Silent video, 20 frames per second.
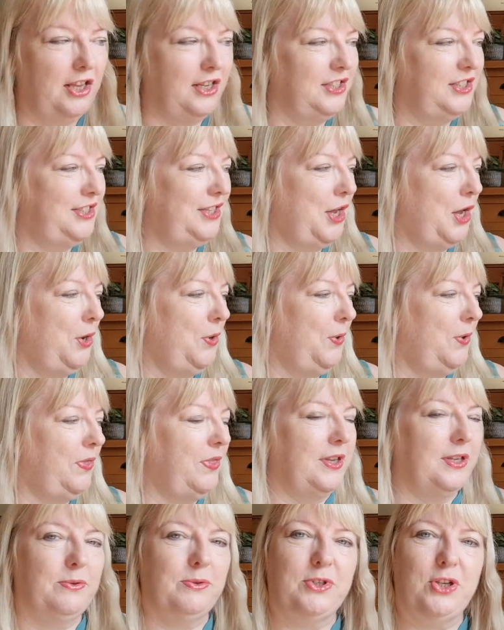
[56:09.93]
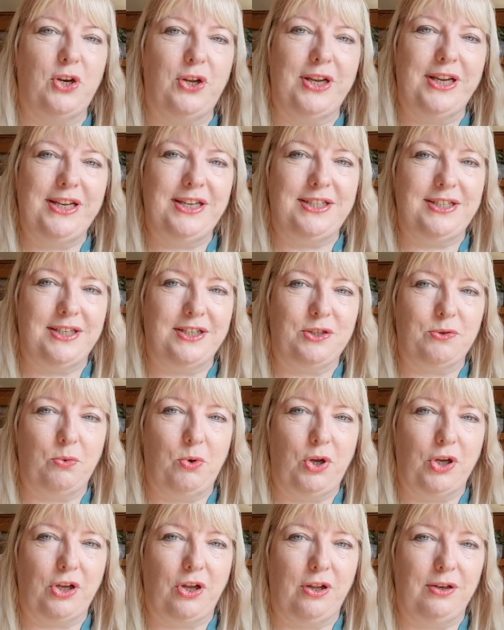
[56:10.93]
So this was a lot easier to
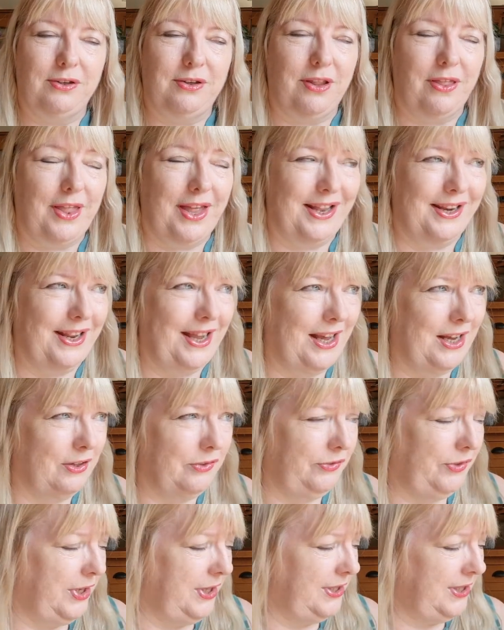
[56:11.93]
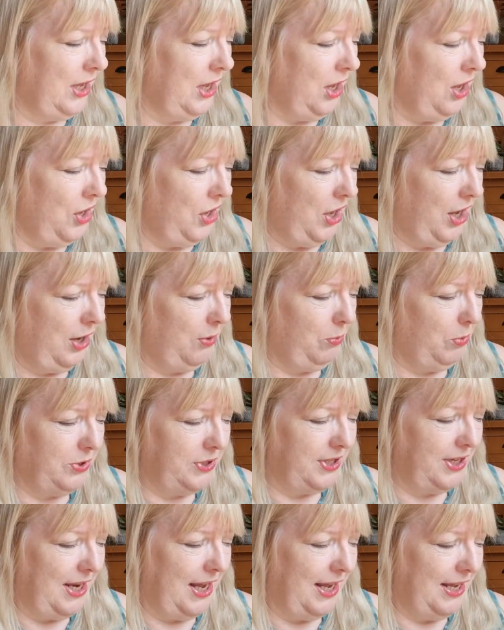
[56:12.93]
work on than Alfie's. It
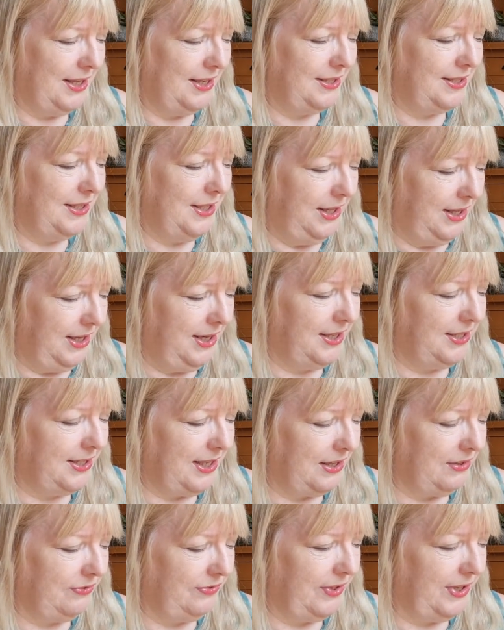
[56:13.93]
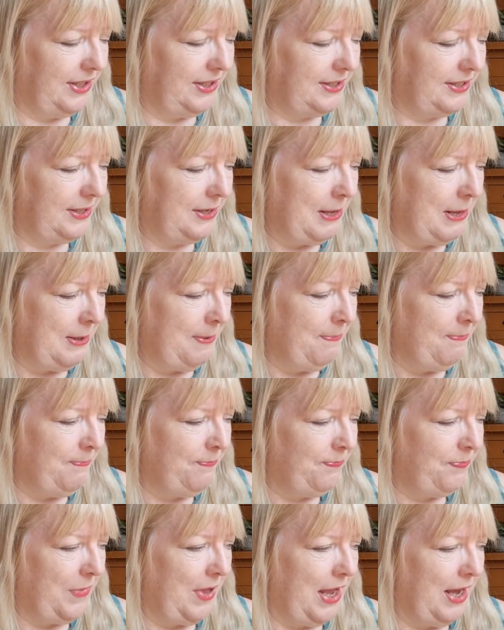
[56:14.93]
wasn't as thick as Alfie's,
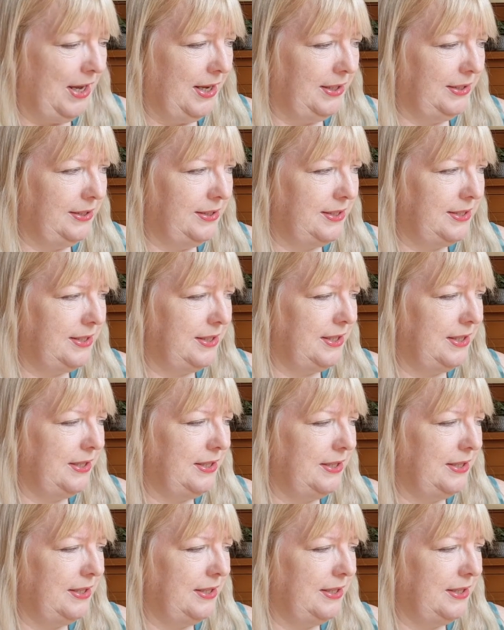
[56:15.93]
and